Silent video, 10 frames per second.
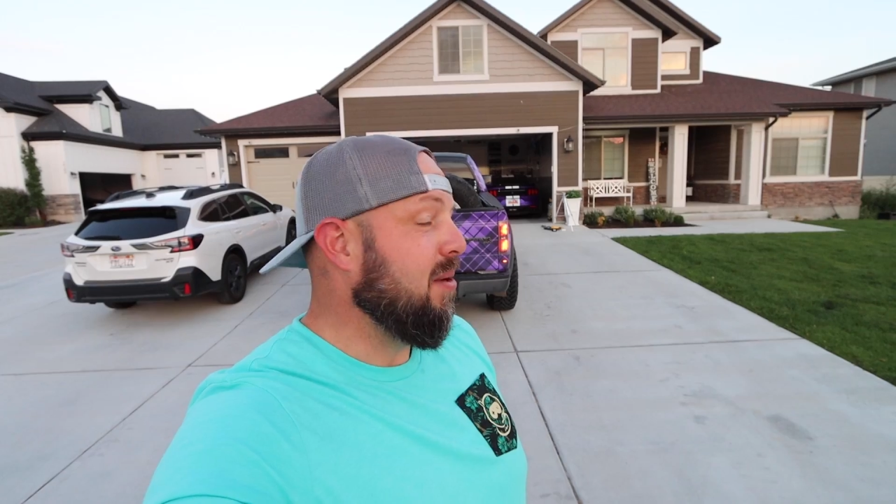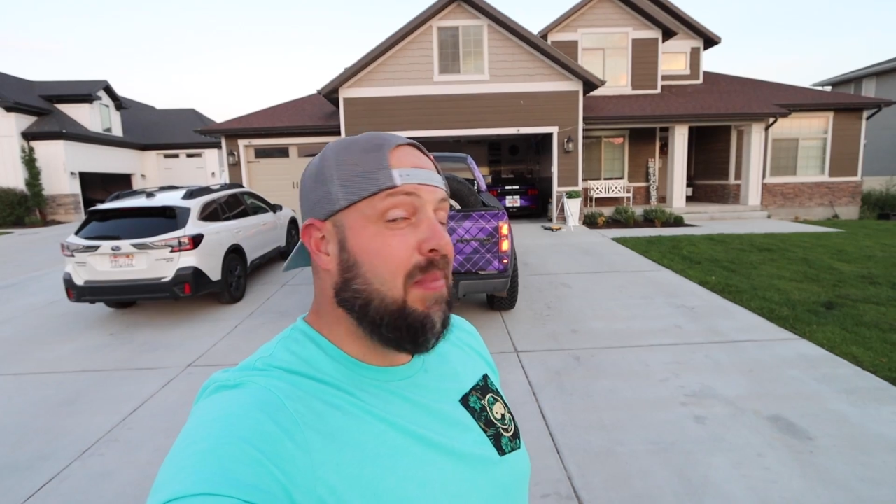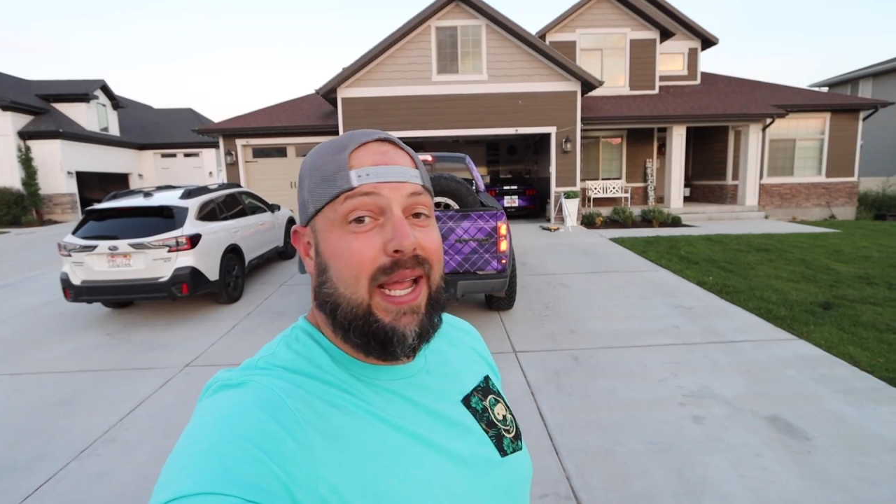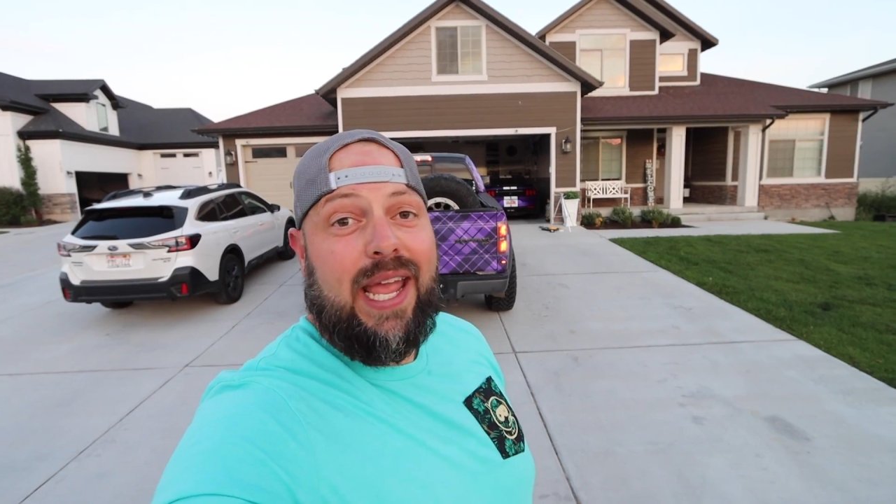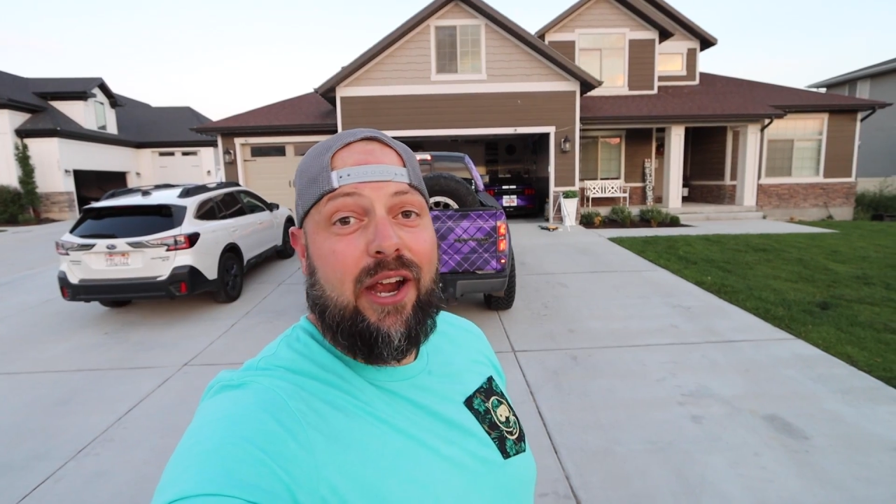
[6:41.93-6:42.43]

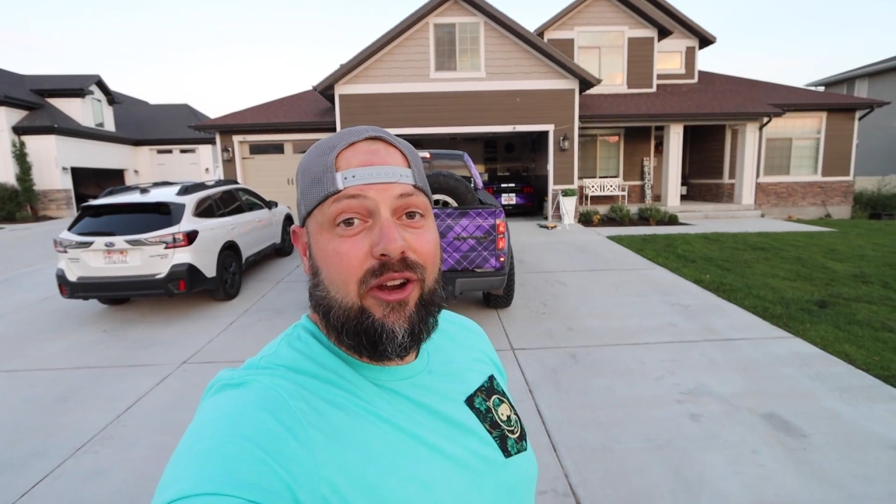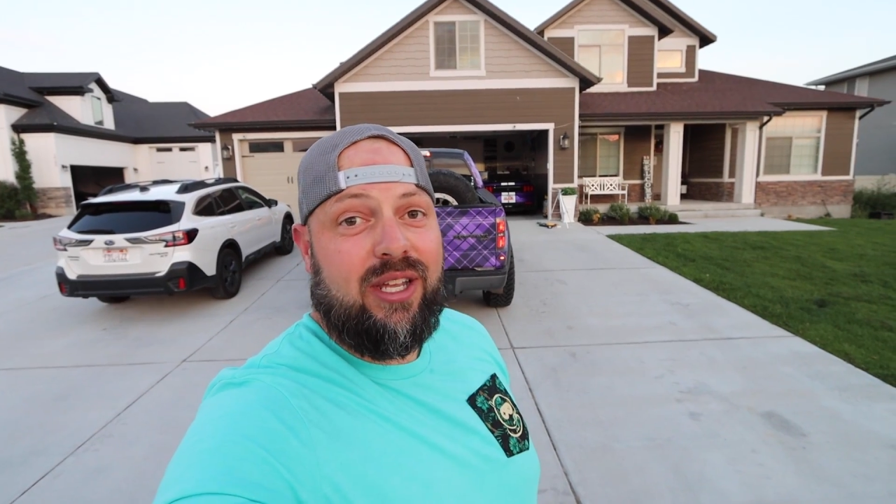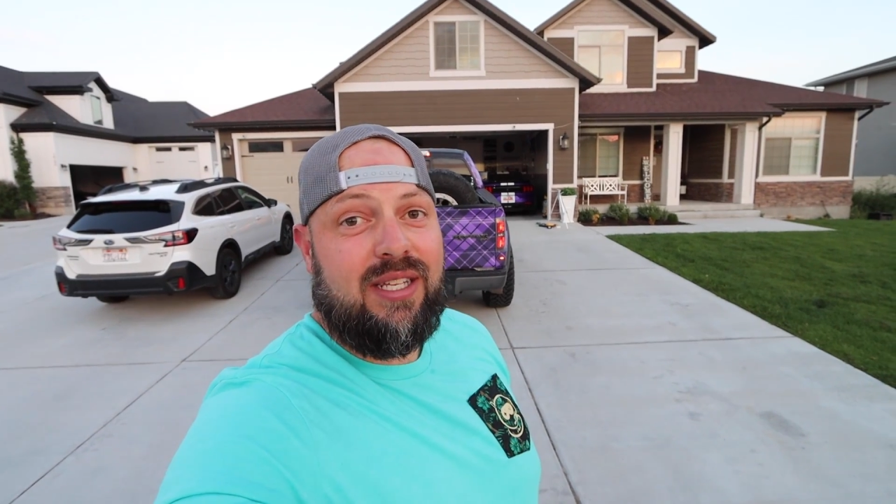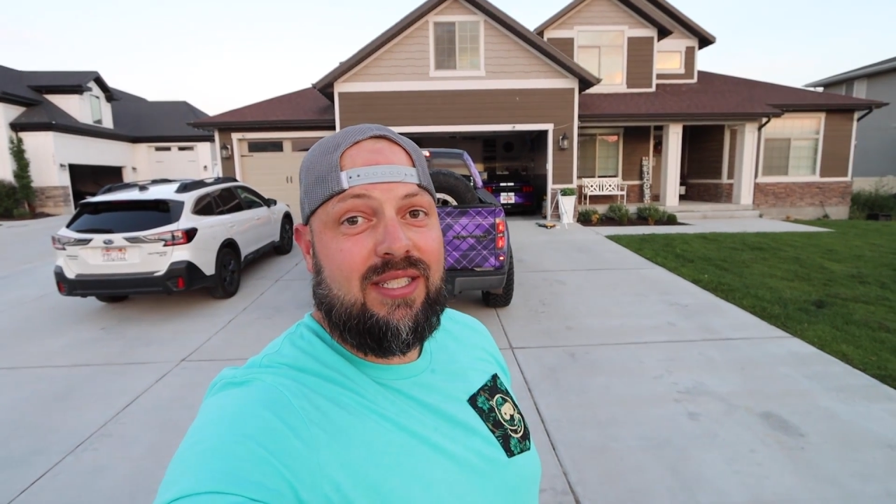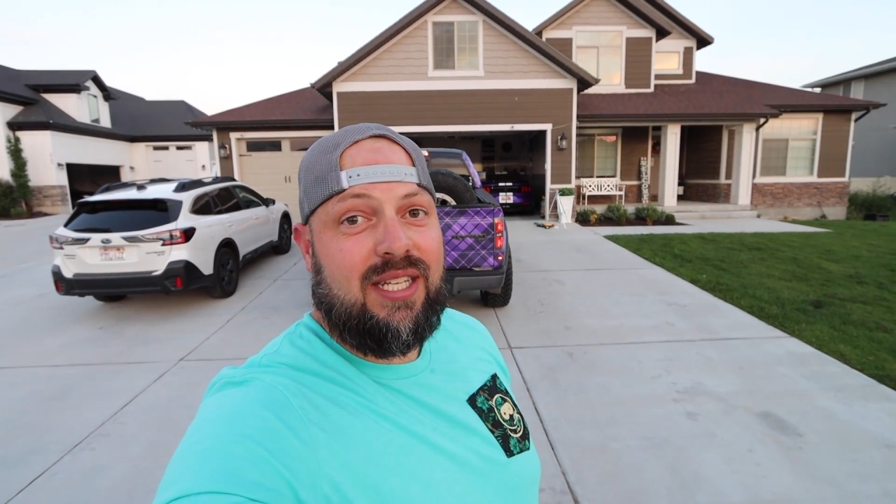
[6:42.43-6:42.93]
My
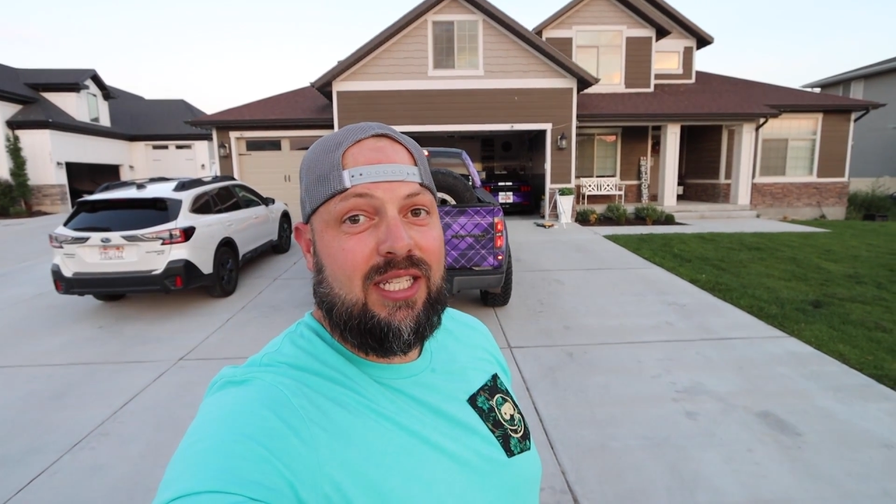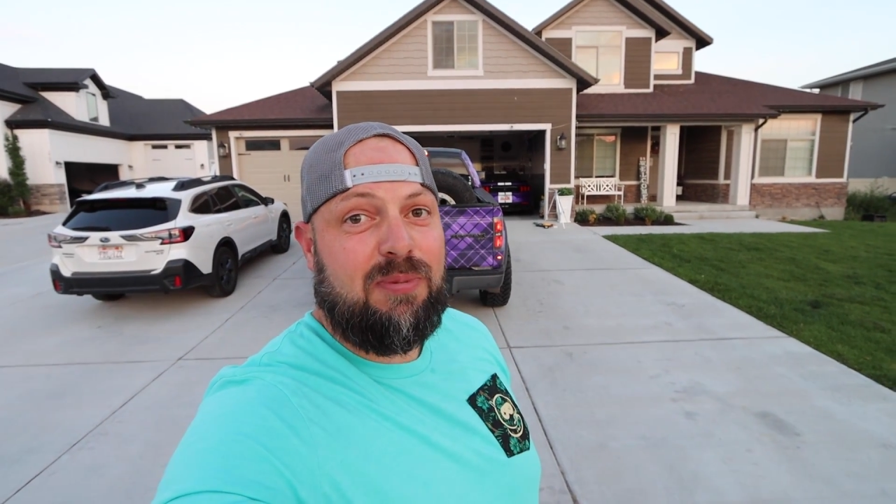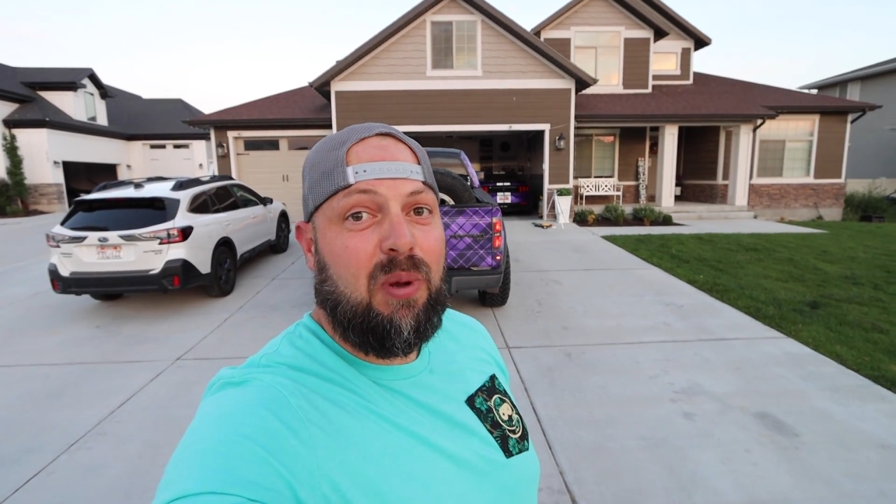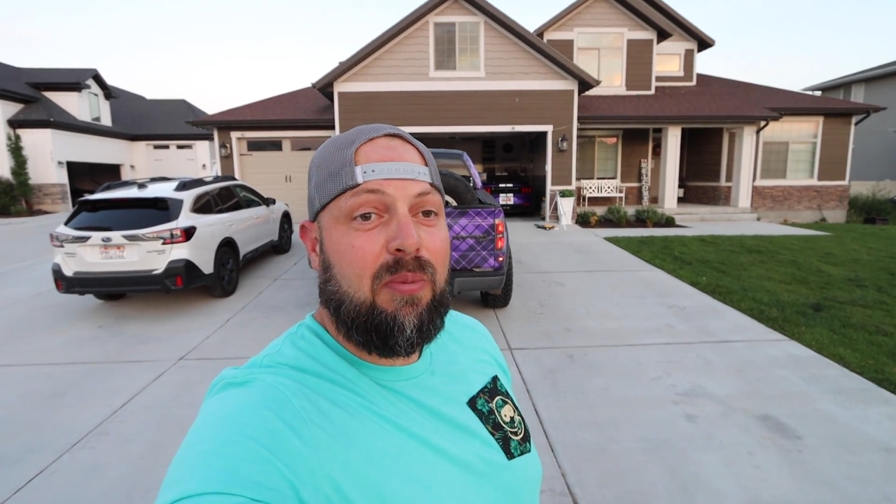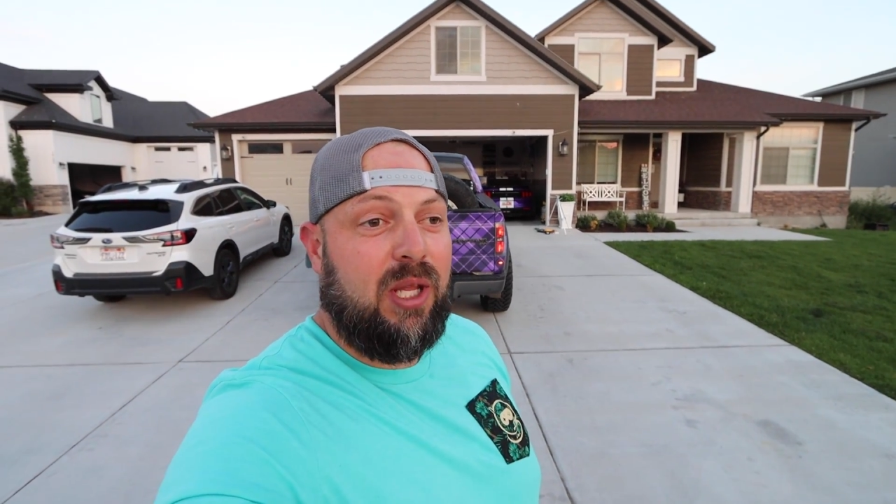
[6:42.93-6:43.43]
arrogance has put